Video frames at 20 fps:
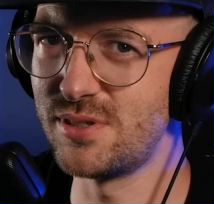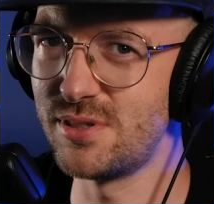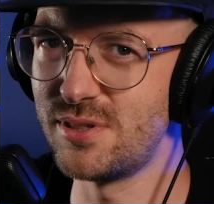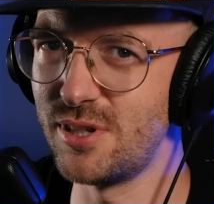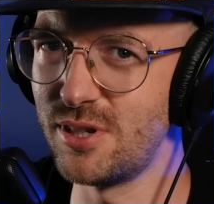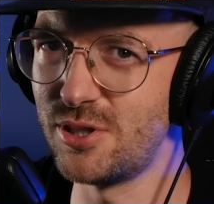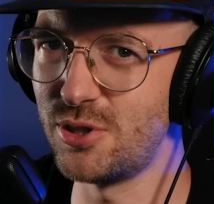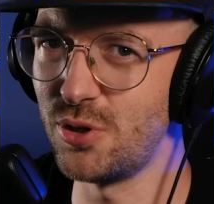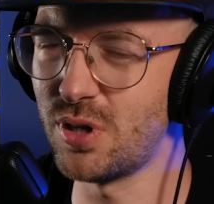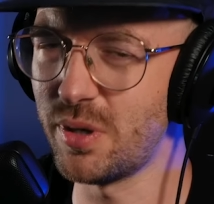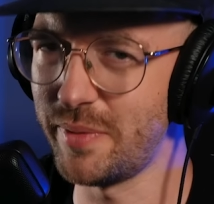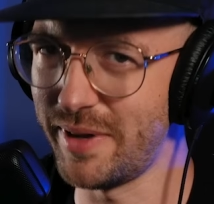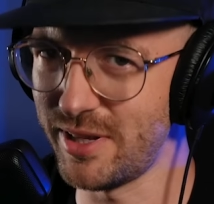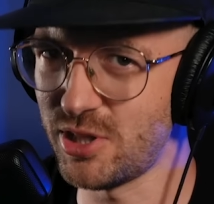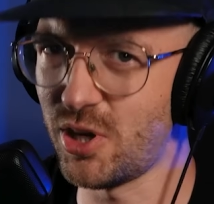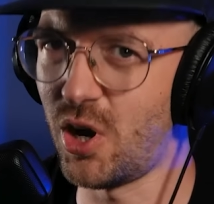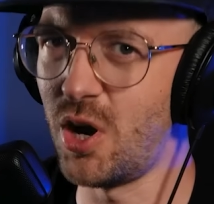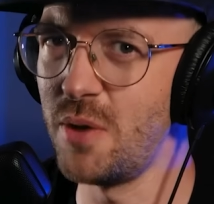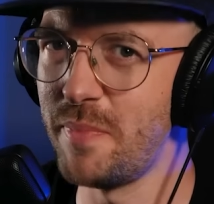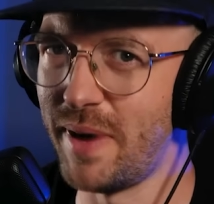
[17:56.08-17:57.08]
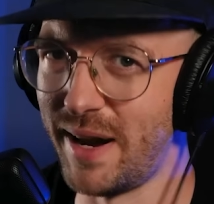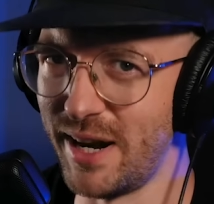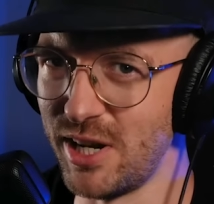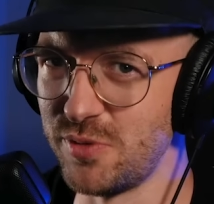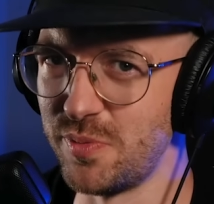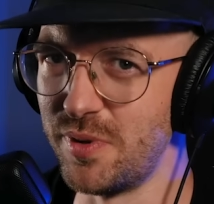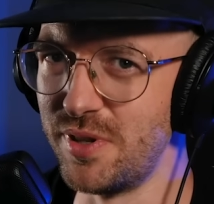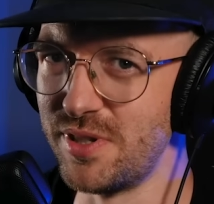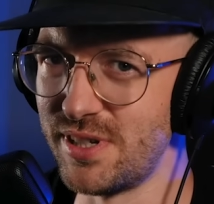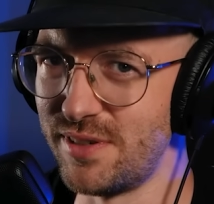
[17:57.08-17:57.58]
Talking about time
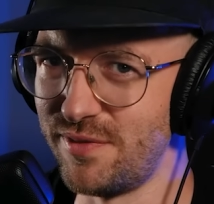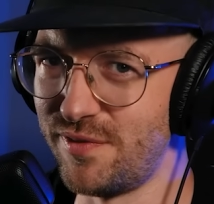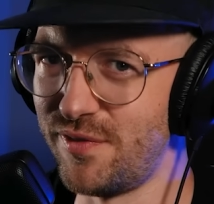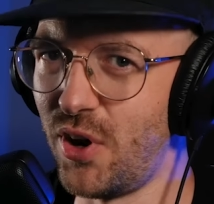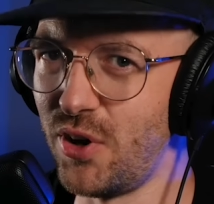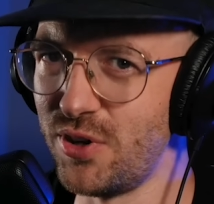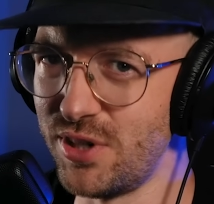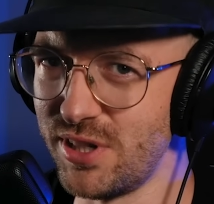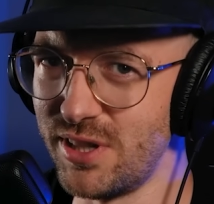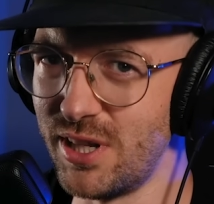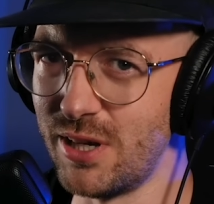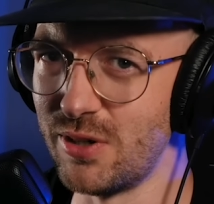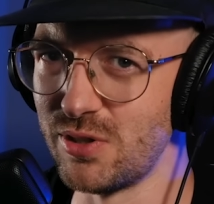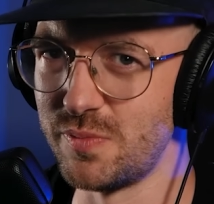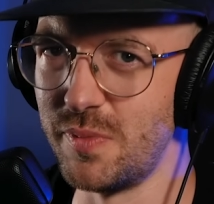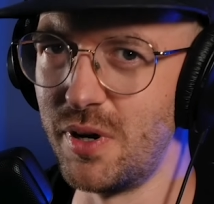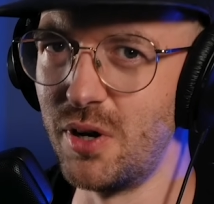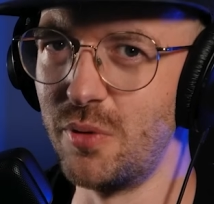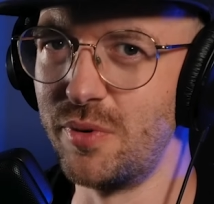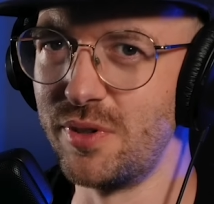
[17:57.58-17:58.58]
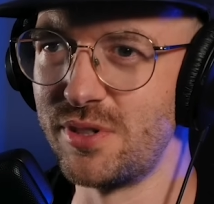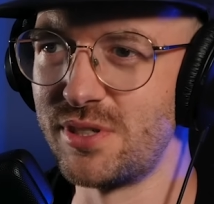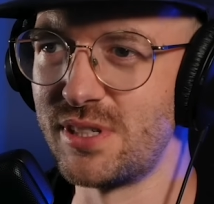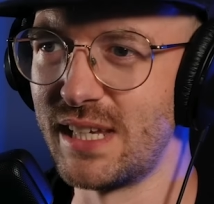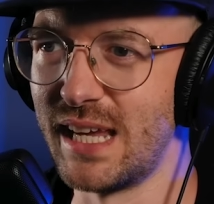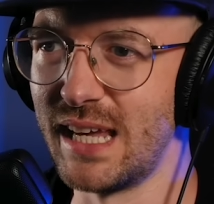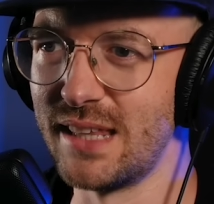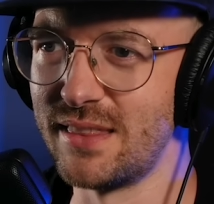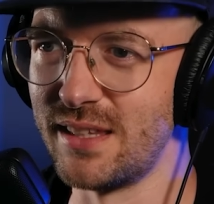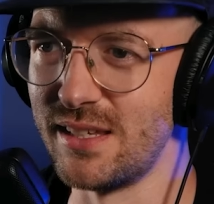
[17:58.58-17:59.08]
management and finding those moments to
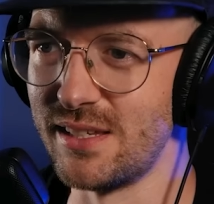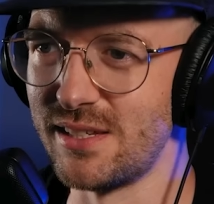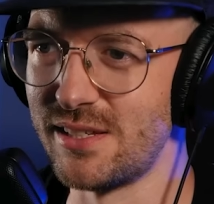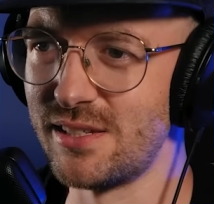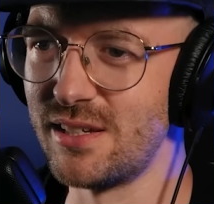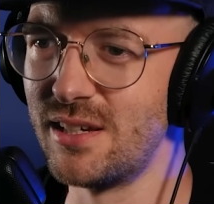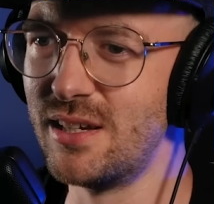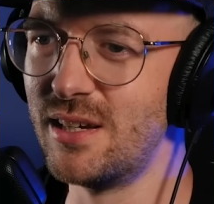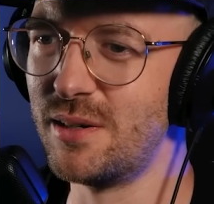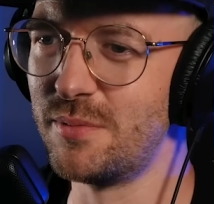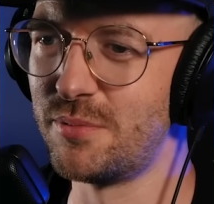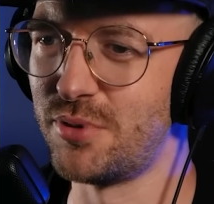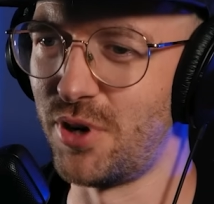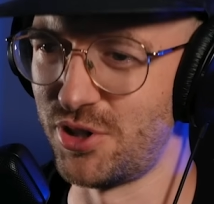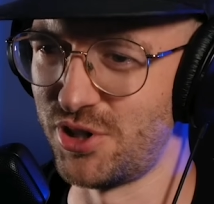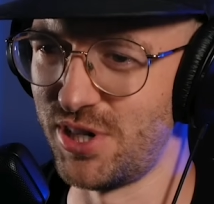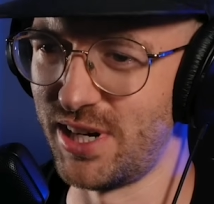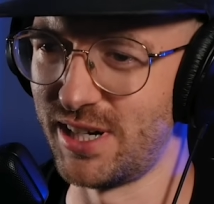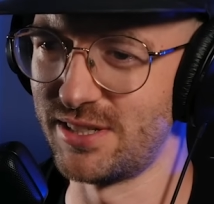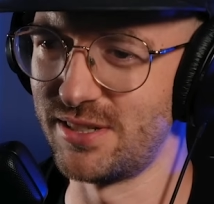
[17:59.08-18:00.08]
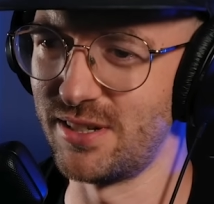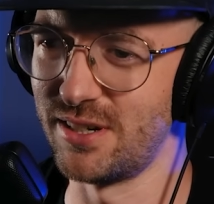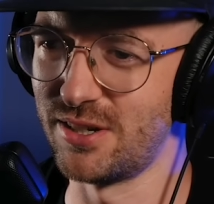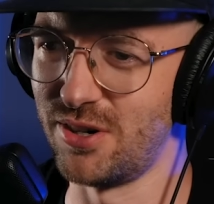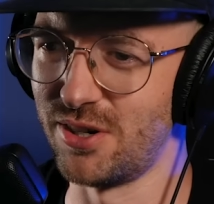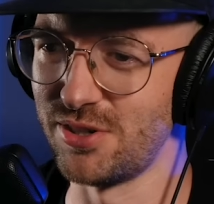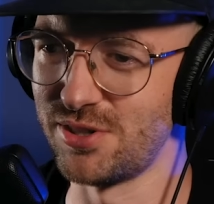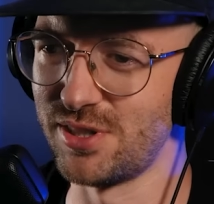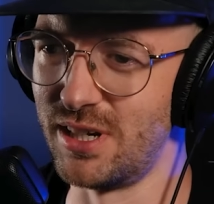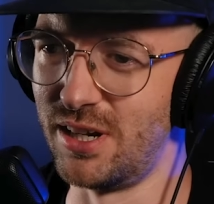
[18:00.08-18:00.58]
get this project
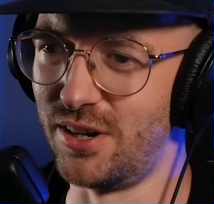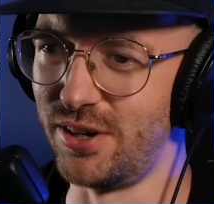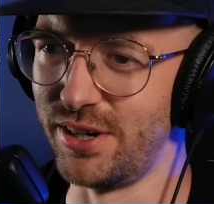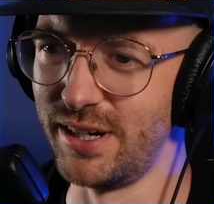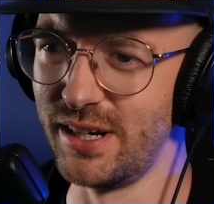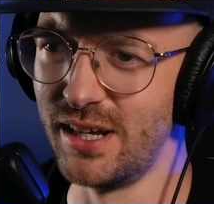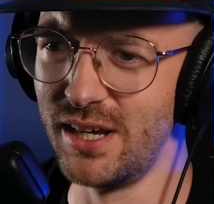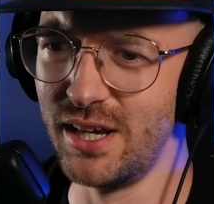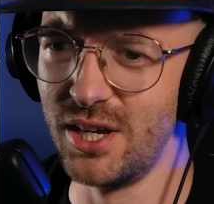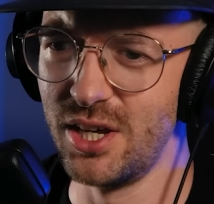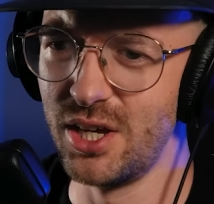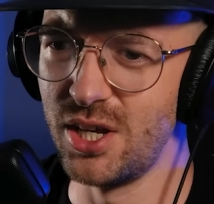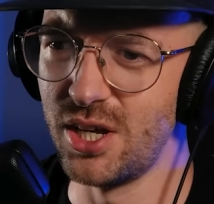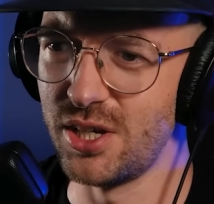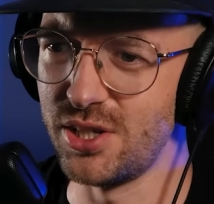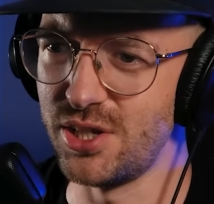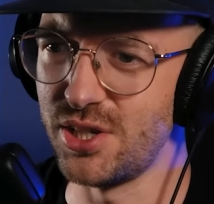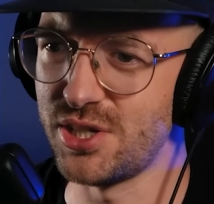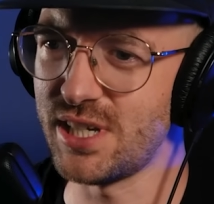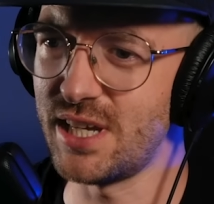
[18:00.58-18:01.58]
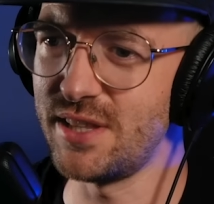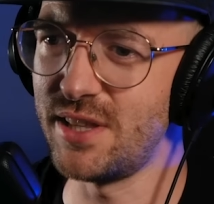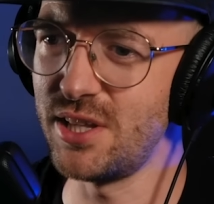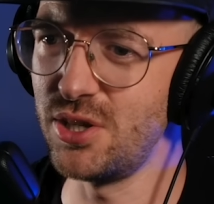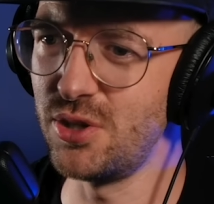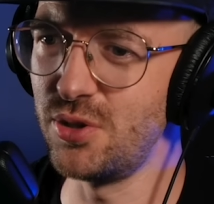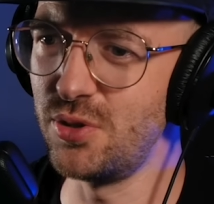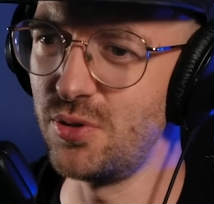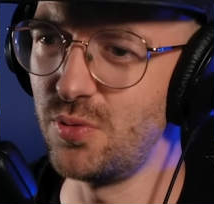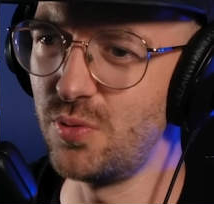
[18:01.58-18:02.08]
across the line, you say that
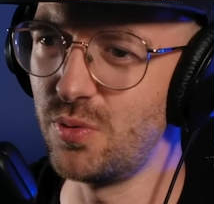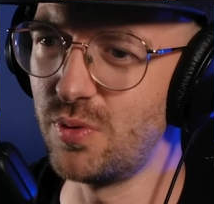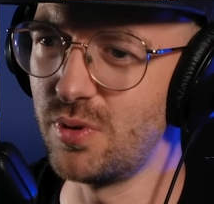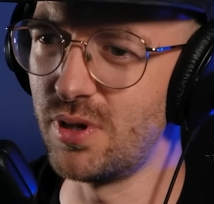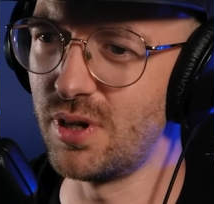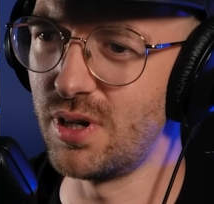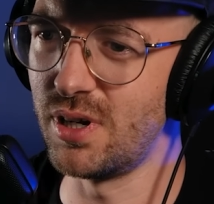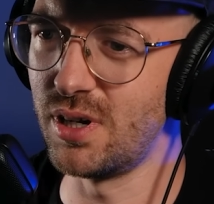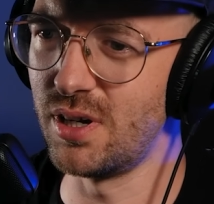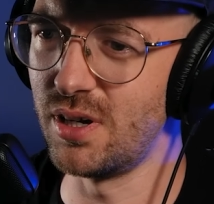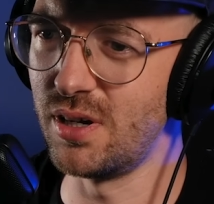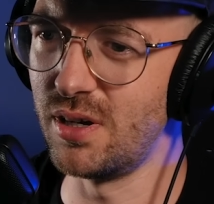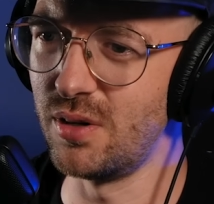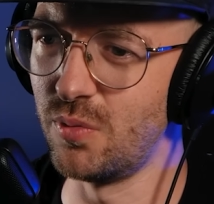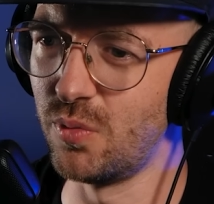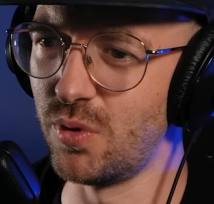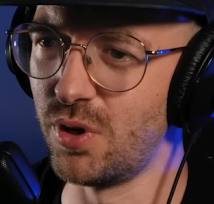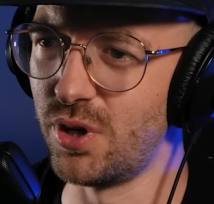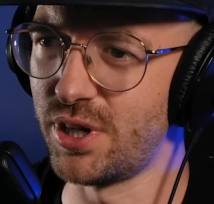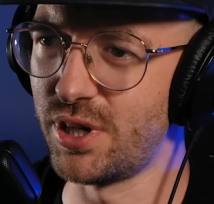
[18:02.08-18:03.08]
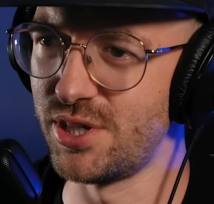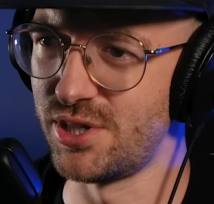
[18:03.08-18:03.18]
you work as a